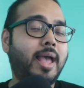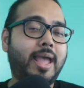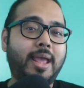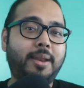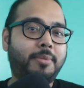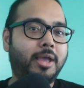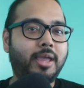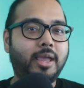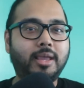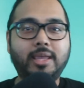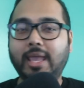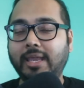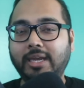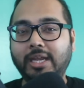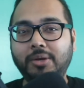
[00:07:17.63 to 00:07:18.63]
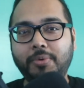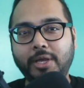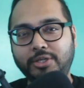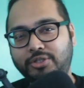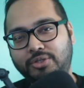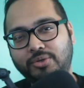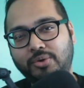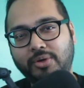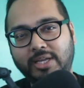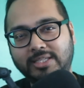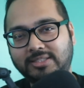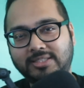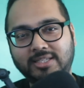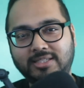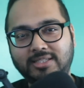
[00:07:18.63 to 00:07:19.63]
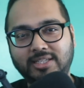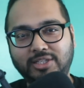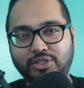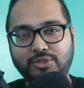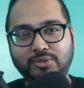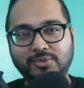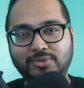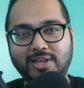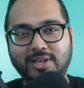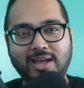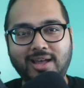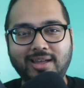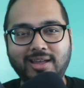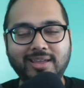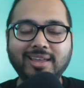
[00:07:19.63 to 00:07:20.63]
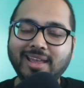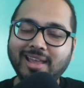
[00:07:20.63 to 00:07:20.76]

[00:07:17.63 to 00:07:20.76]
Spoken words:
and my KD ratio instantly shoots high.